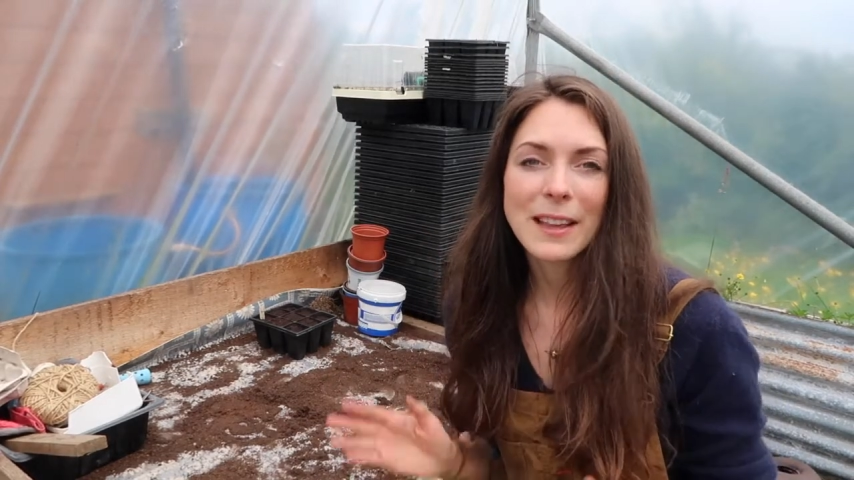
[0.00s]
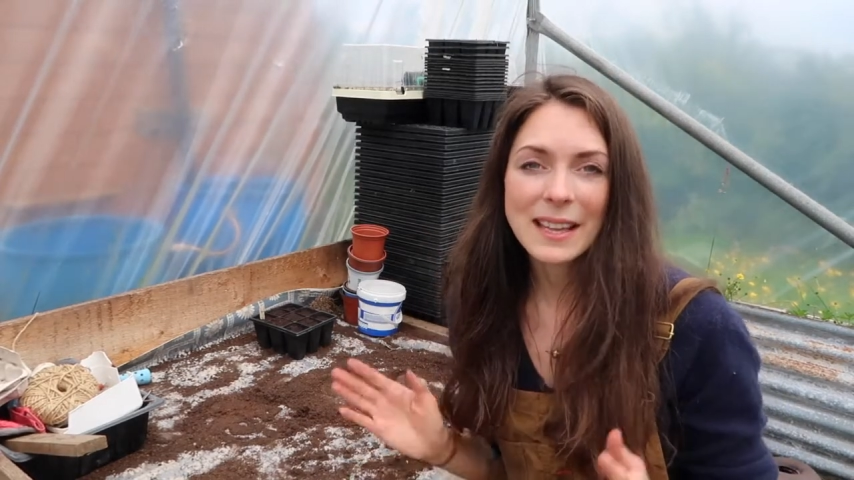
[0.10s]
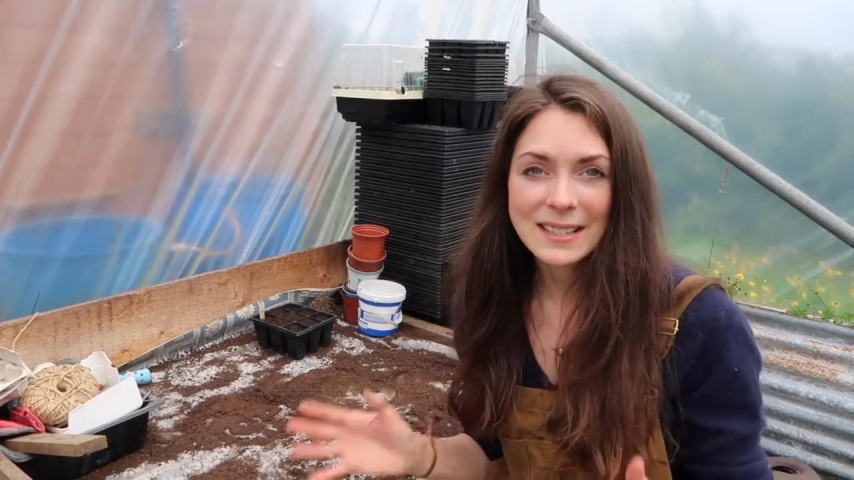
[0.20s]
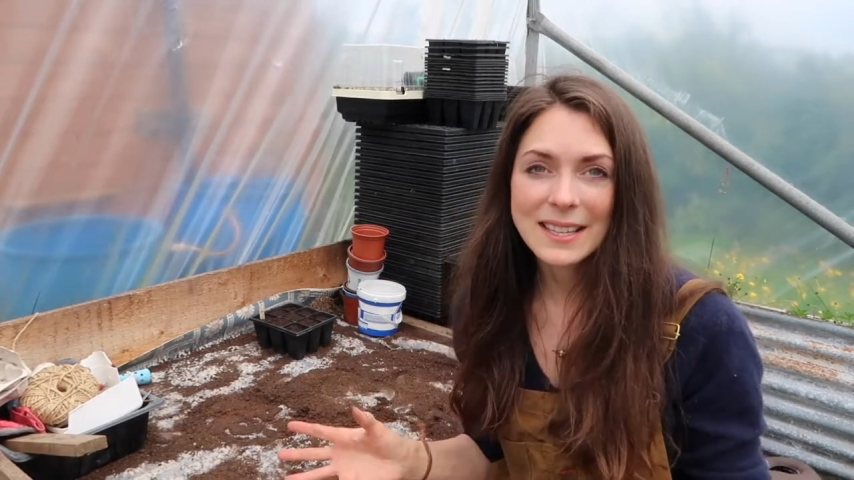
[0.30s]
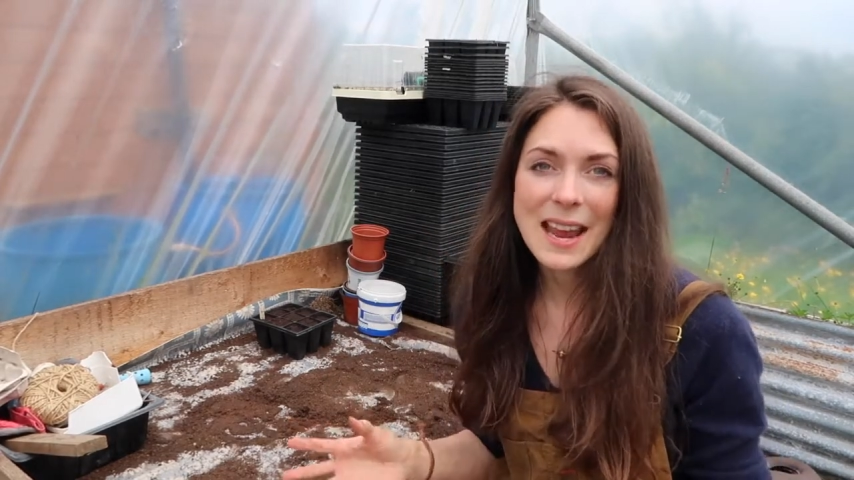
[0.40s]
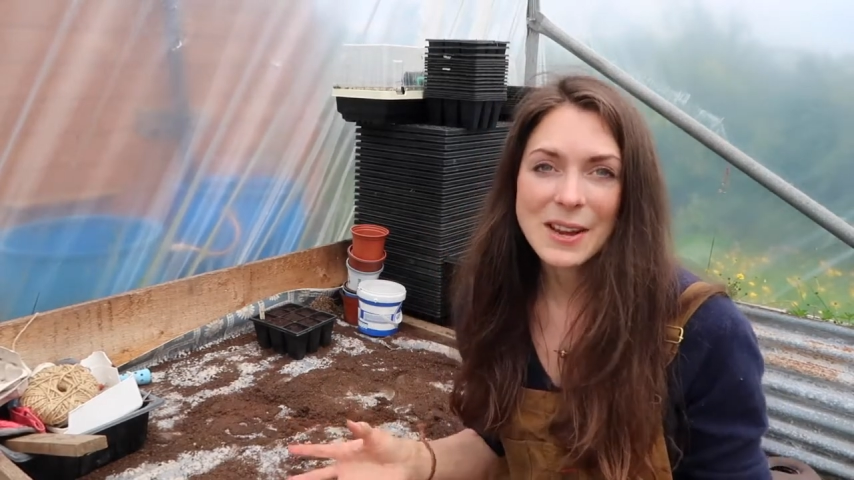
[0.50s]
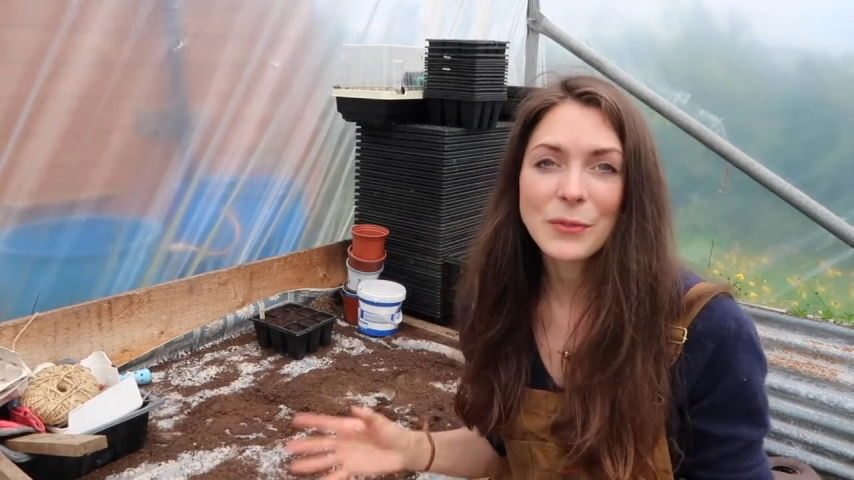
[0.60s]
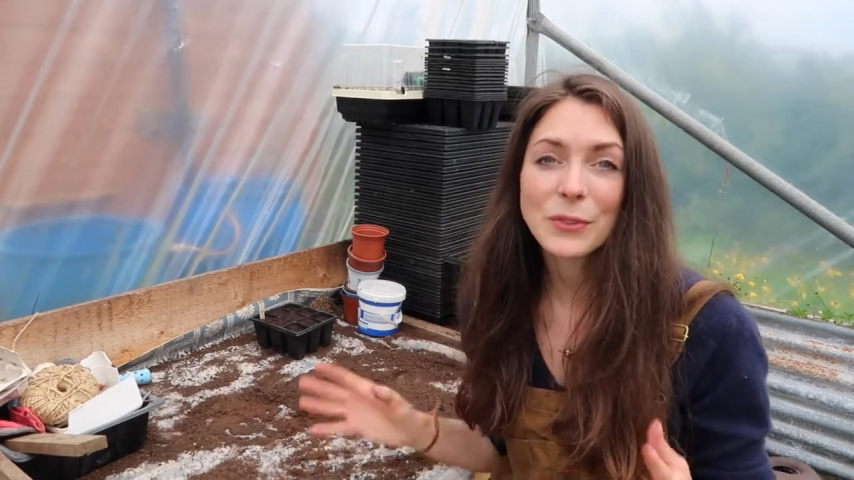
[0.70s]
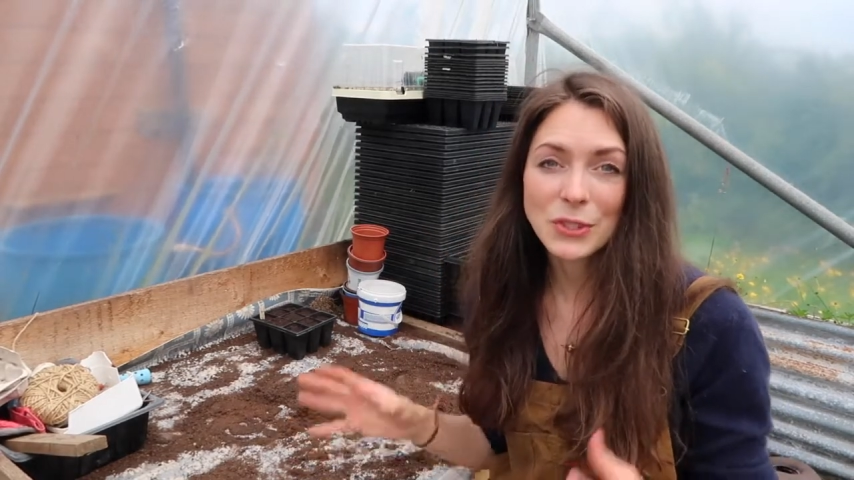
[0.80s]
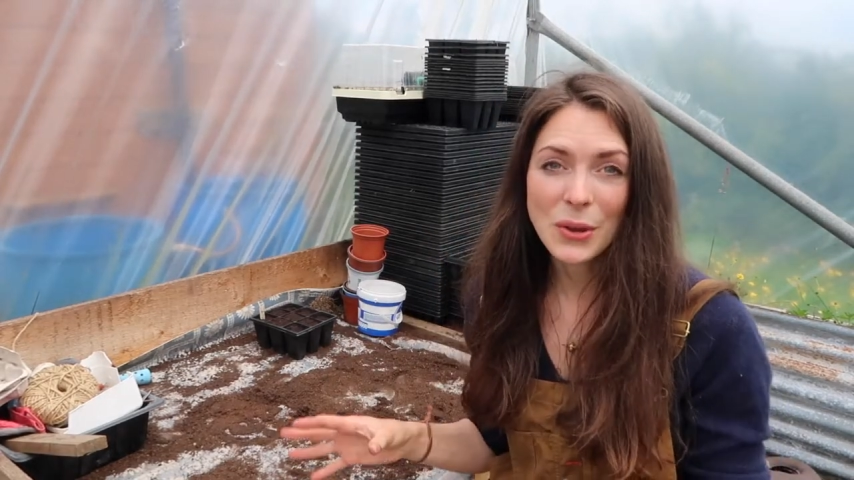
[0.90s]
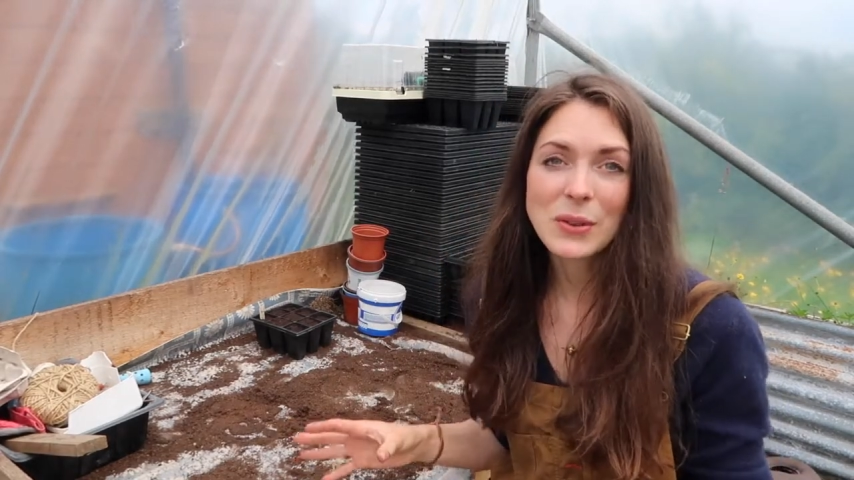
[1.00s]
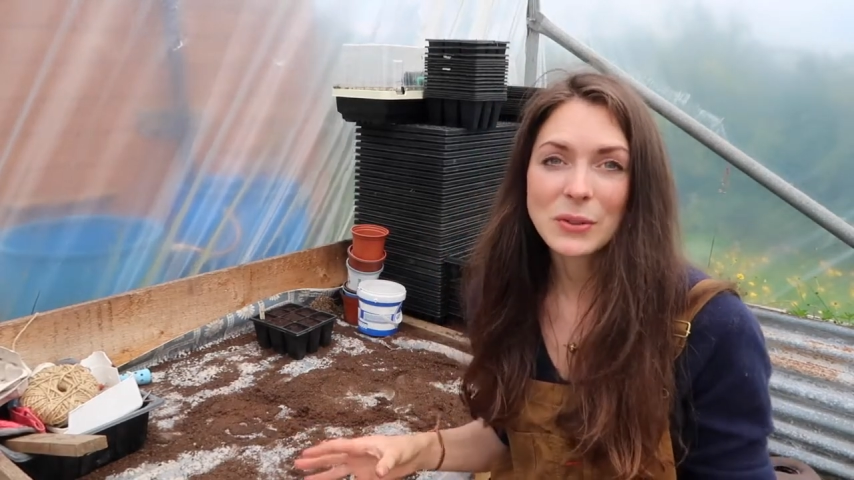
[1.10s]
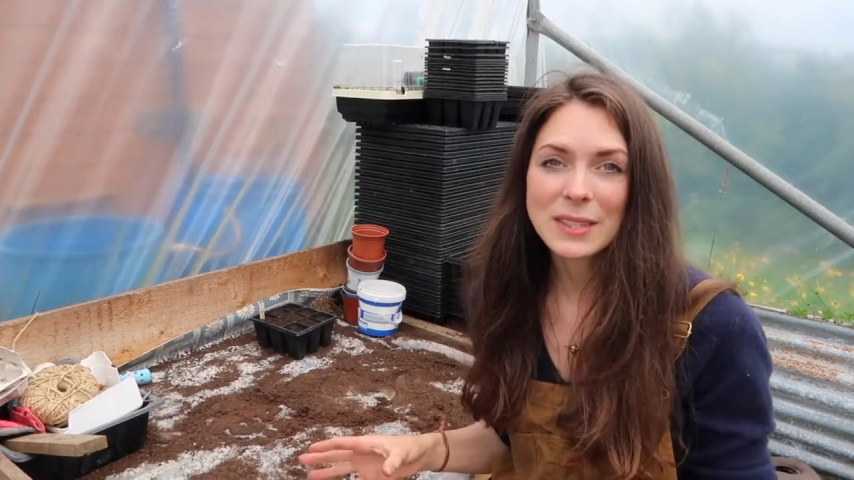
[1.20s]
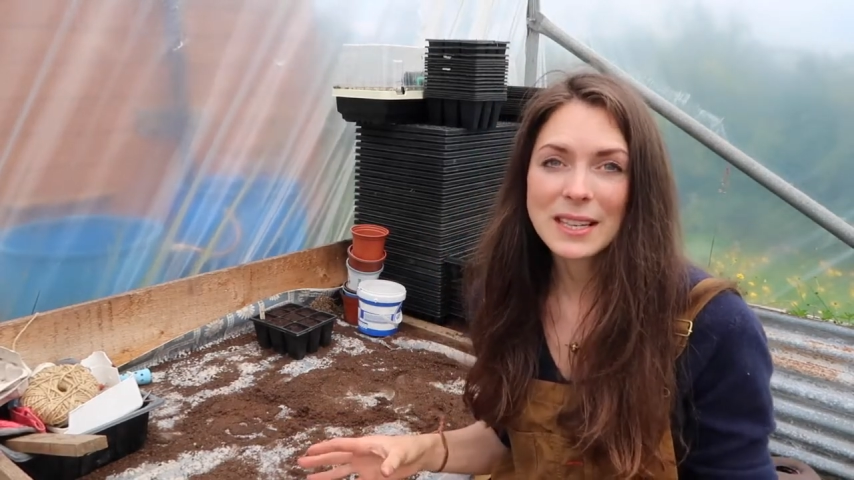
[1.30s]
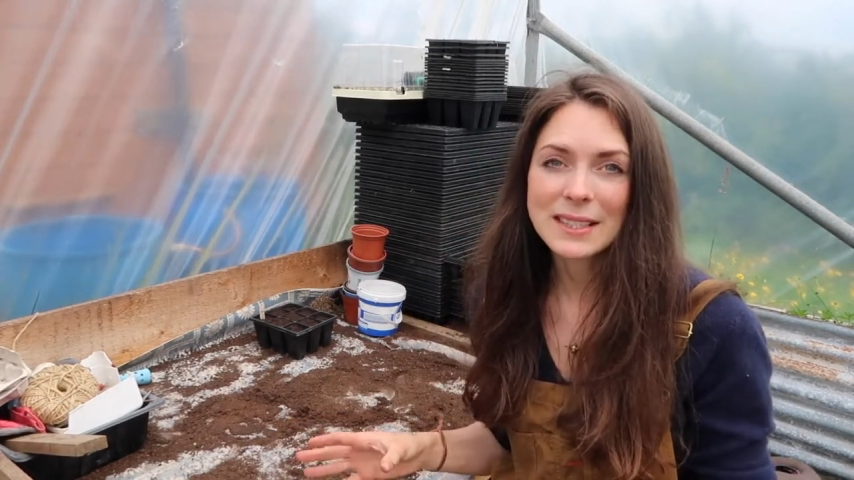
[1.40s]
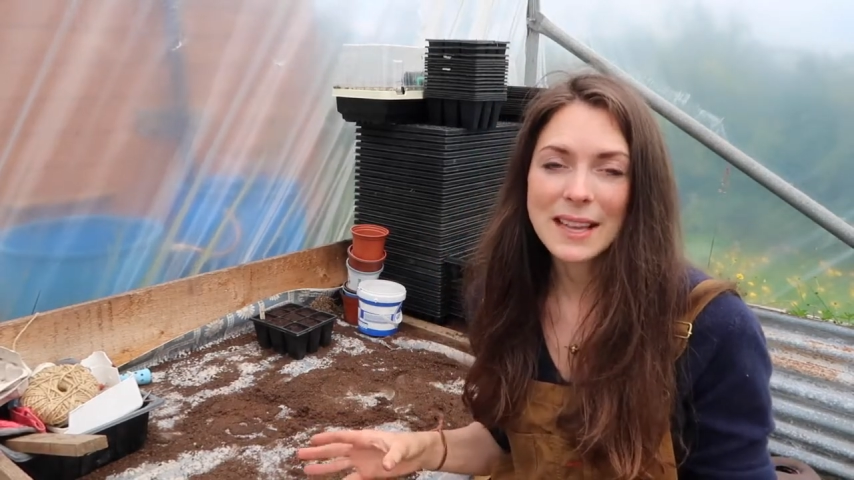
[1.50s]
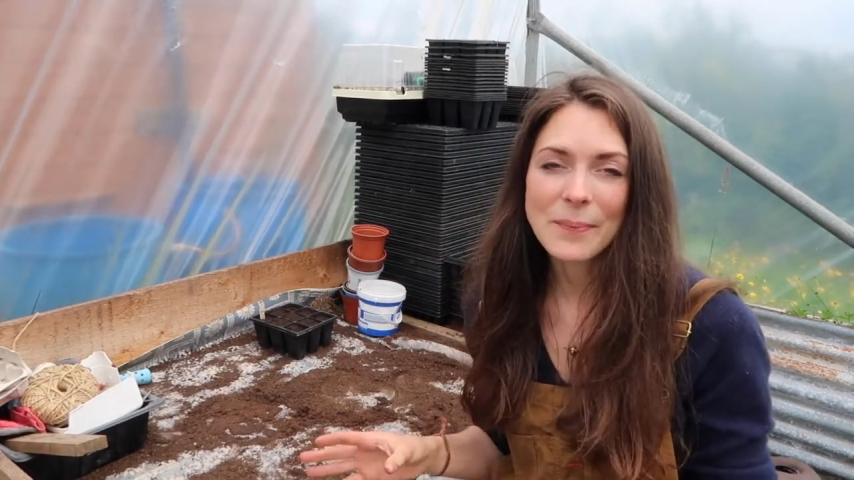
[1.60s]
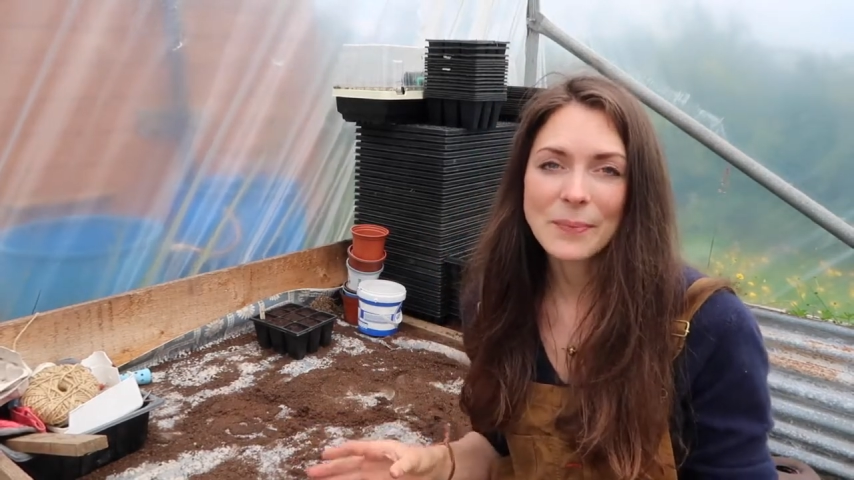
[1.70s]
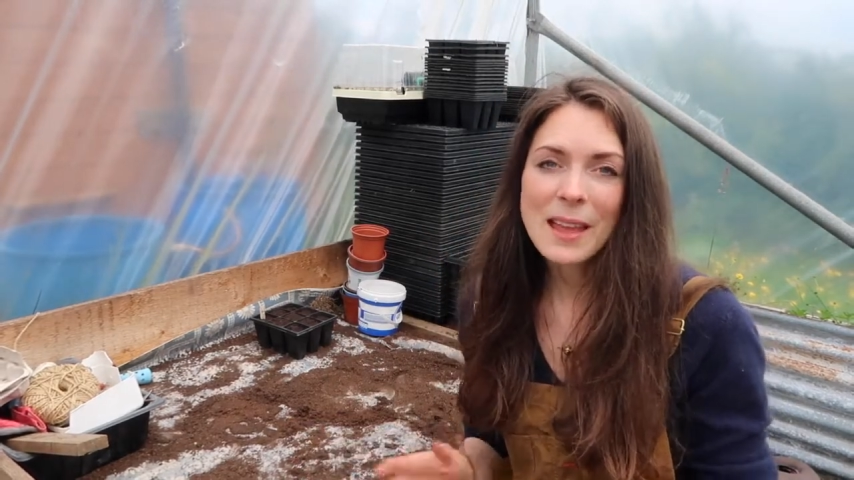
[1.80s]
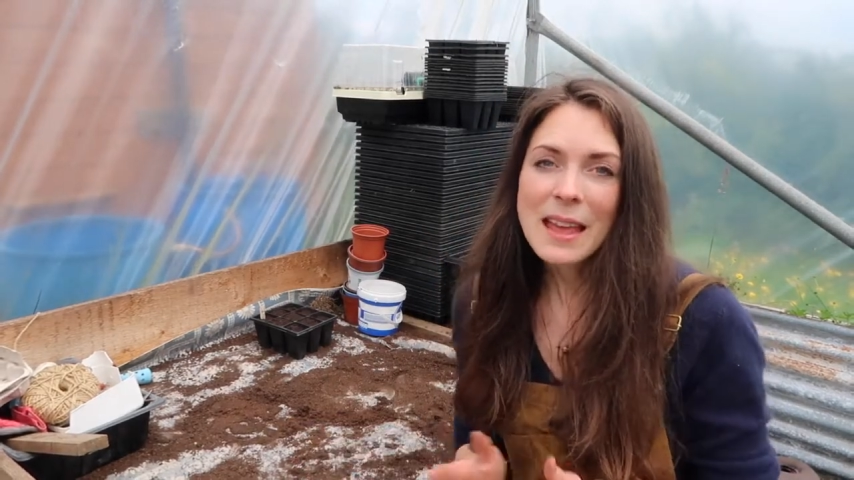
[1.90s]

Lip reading: a container for sowing your seeds in.